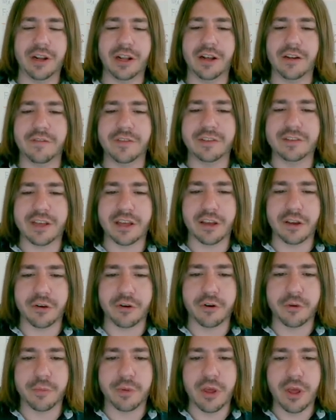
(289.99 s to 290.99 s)
of the second
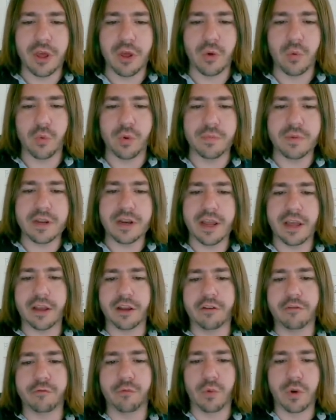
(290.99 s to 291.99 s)
group would be
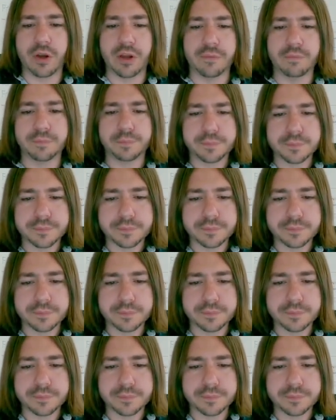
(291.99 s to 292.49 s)
negative one,